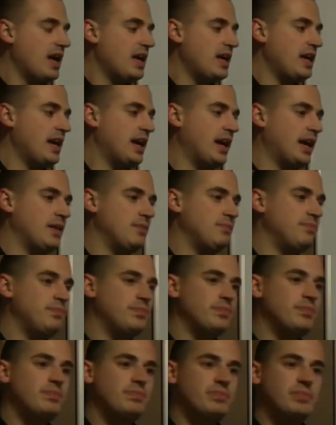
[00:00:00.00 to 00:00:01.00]
And
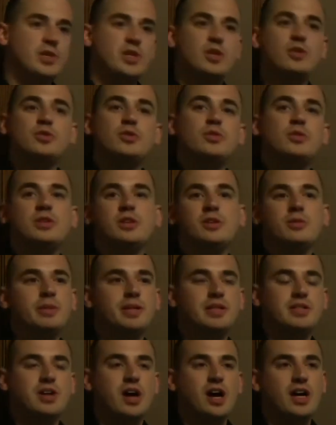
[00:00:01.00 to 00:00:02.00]
you'll do a little bit
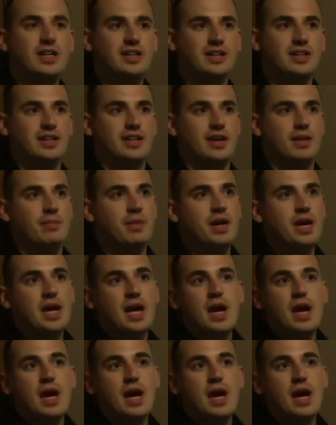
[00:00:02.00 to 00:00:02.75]
of talking to them,